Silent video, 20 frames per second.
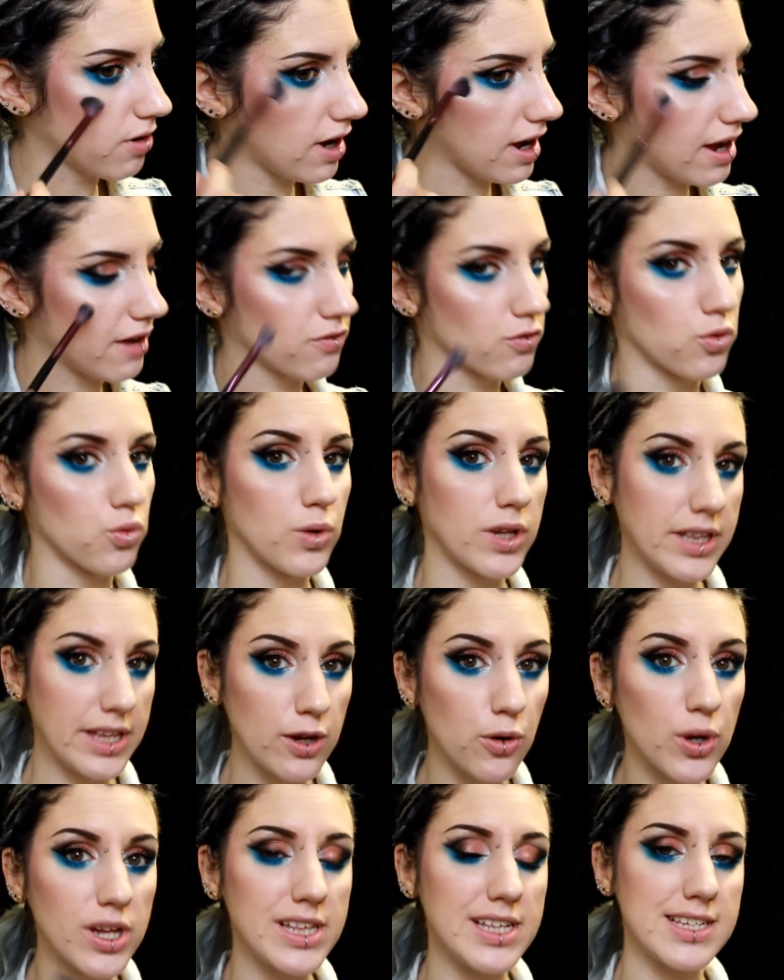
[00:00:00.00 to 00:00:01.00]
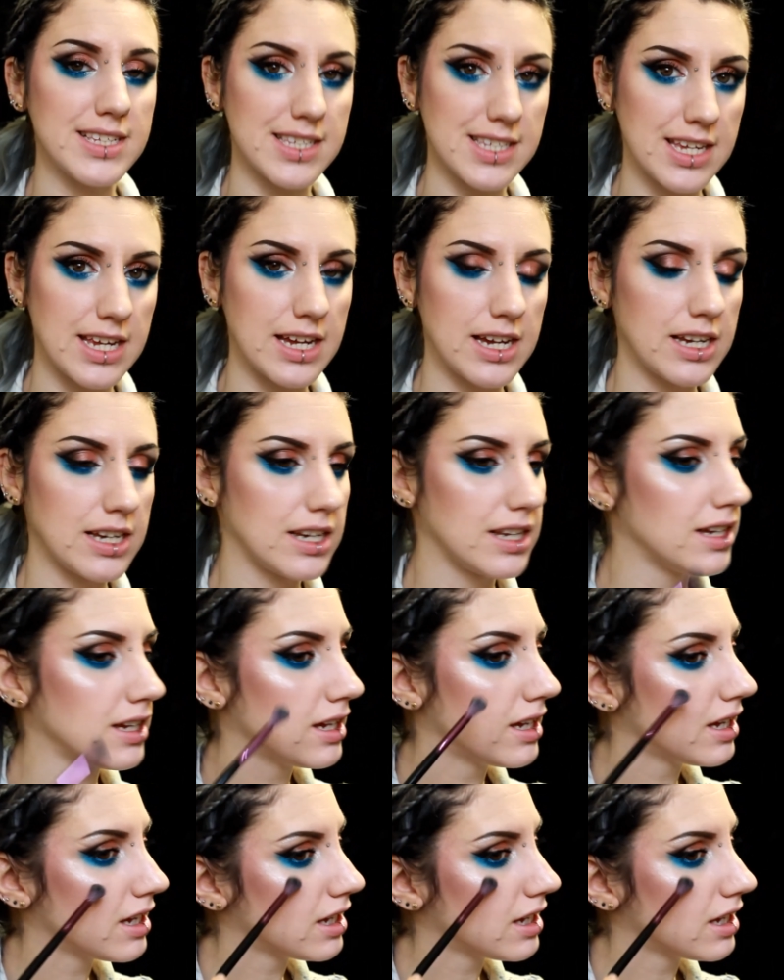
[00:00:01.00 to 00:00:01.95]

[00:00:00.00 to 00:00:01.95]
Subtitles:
I have really oily skin,